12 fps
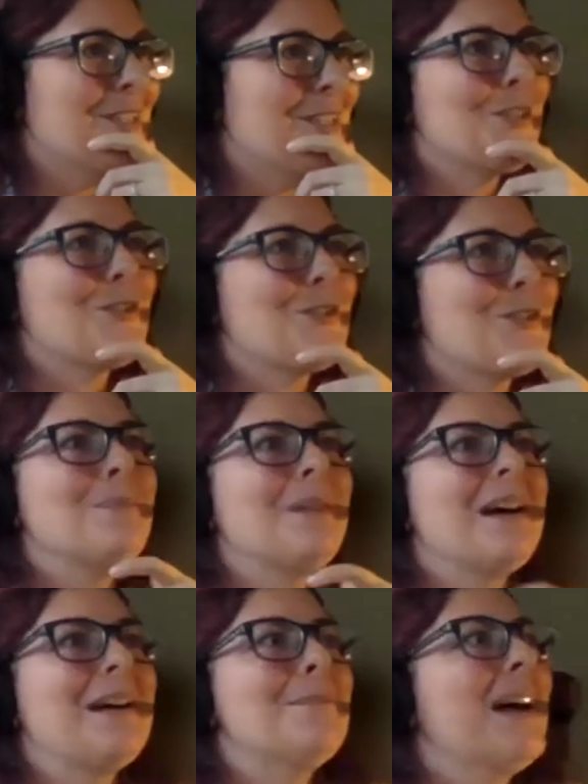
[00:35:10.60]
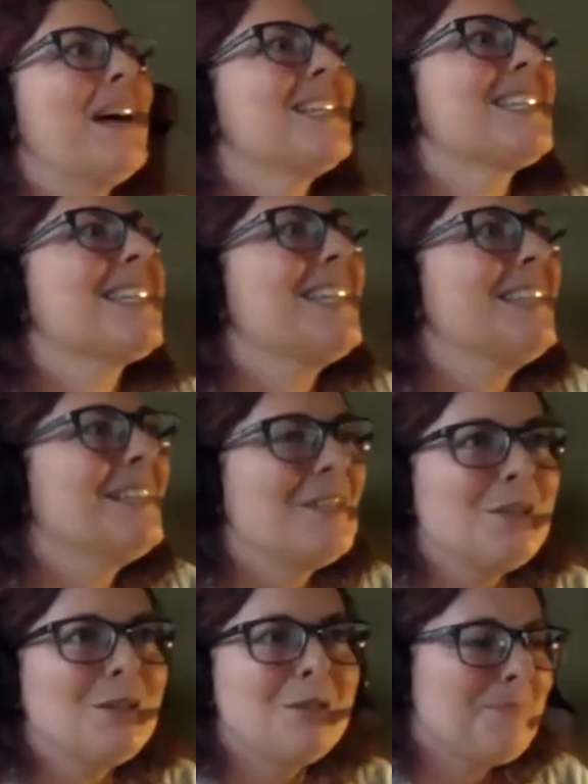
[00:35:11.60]
So I'm asking
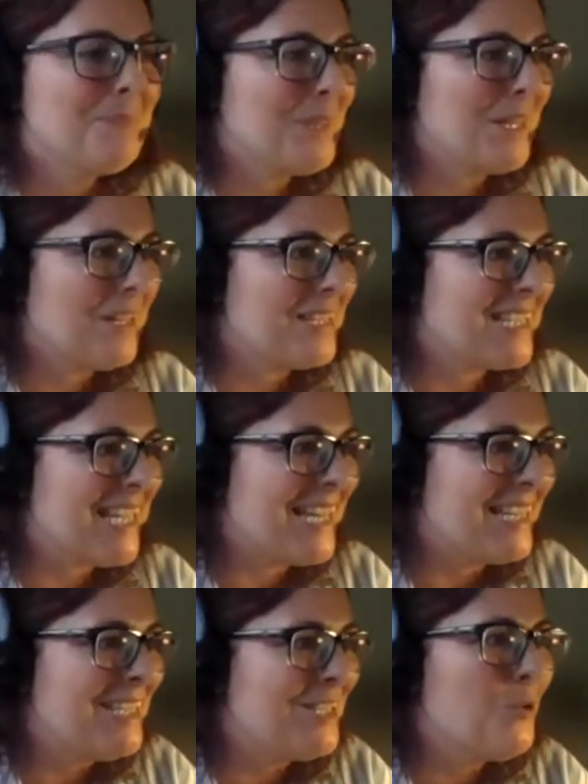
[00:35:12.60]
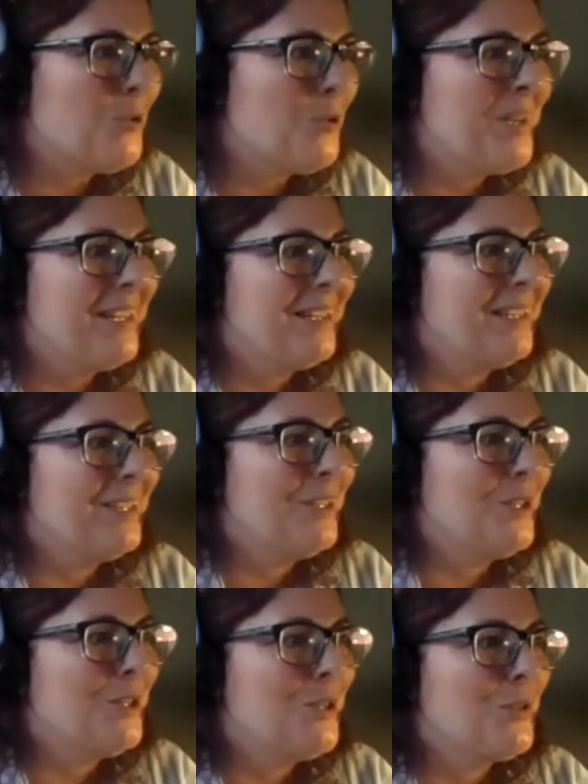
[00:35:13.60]
Saline Koubé,
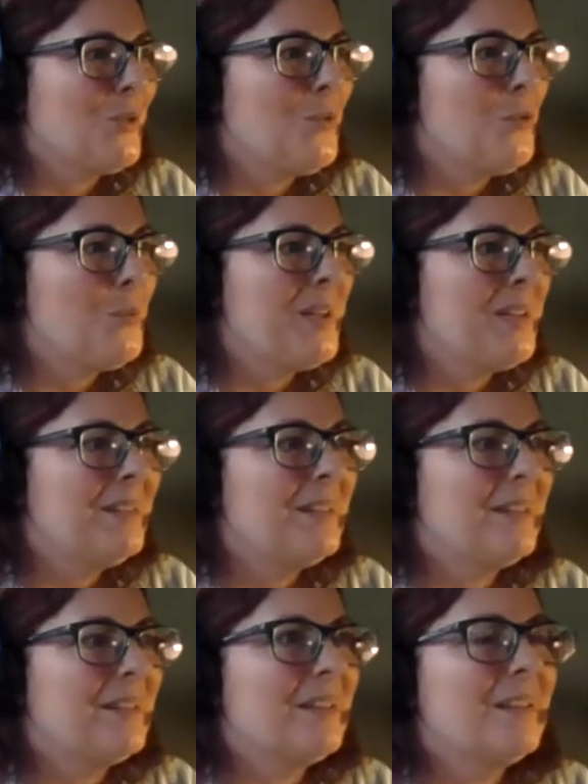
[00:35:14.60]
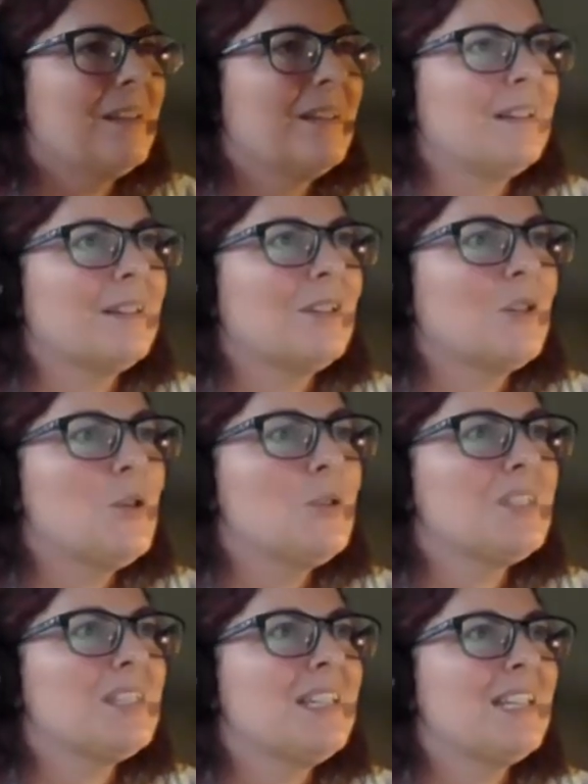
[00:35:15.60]
the woman
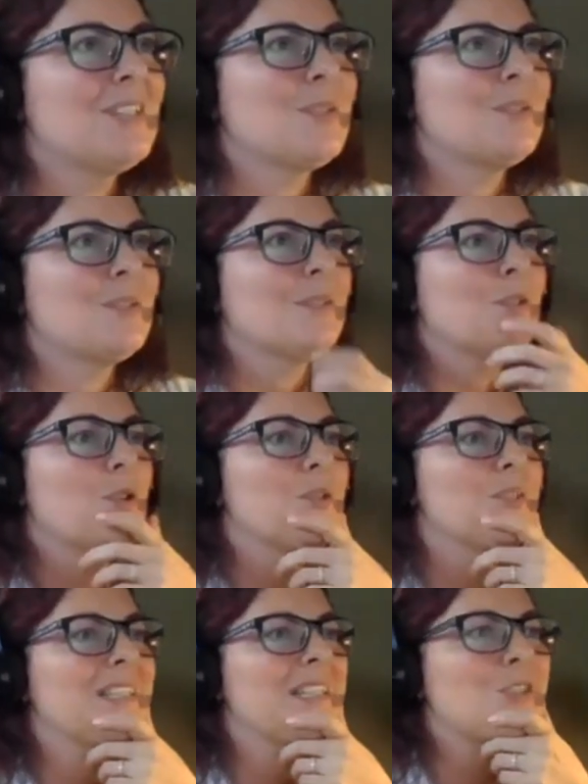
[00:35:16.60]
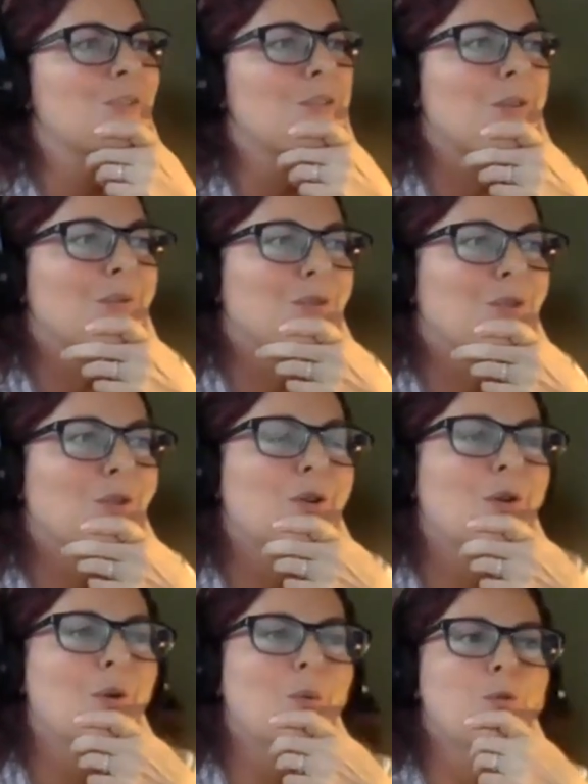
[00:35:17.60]
coordinator, the coordinator of
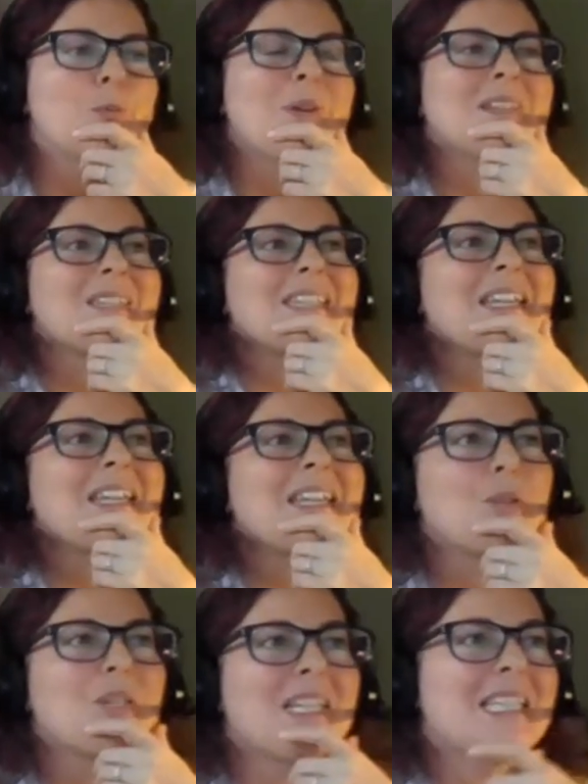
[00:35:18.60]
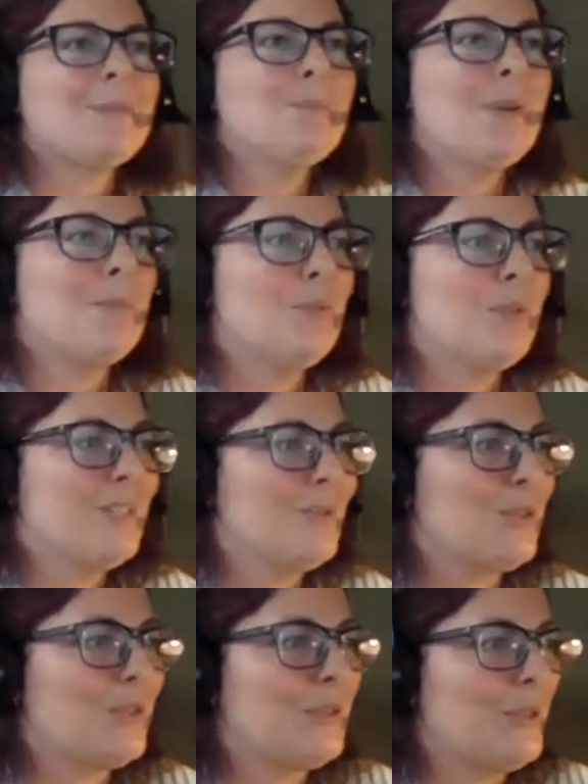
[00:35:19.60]
the Women's Network in Zimbabwe, to
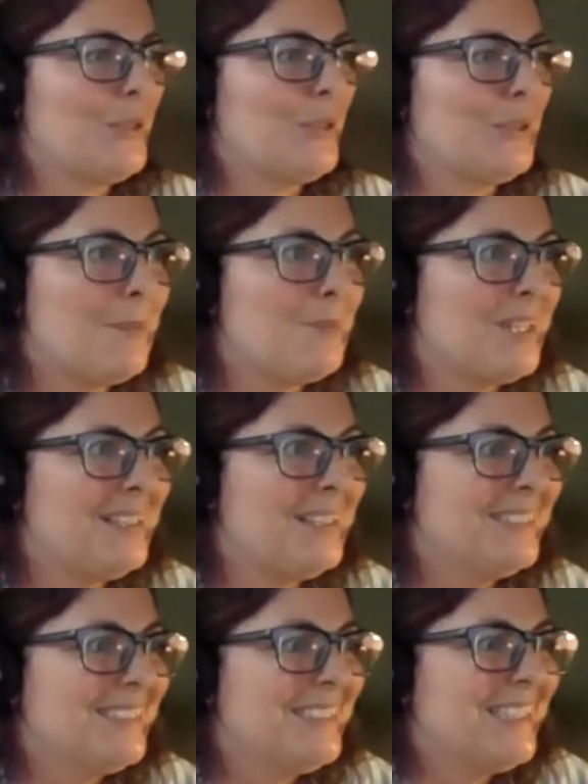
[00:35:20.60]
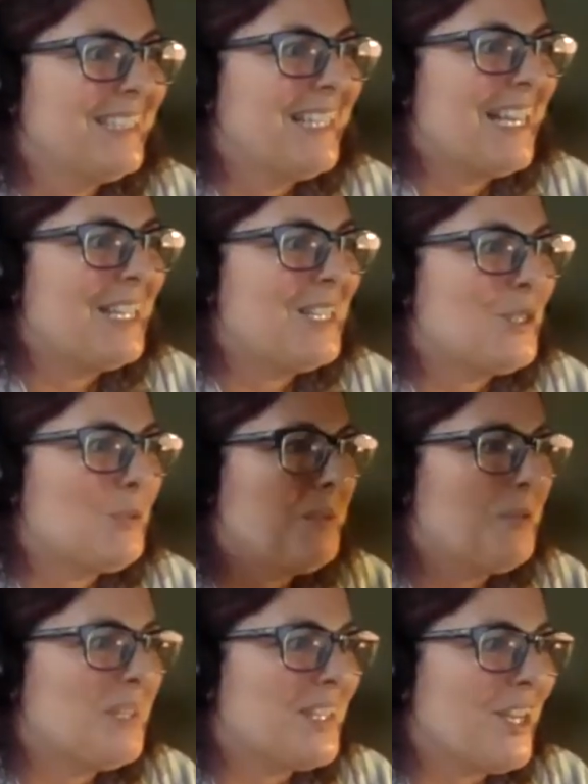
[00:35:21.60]
turn her camera and to
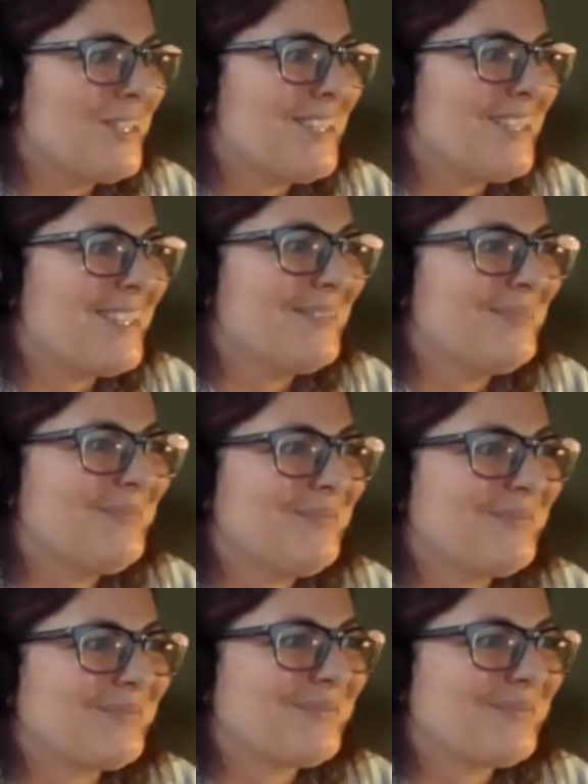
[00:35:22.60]
be with us.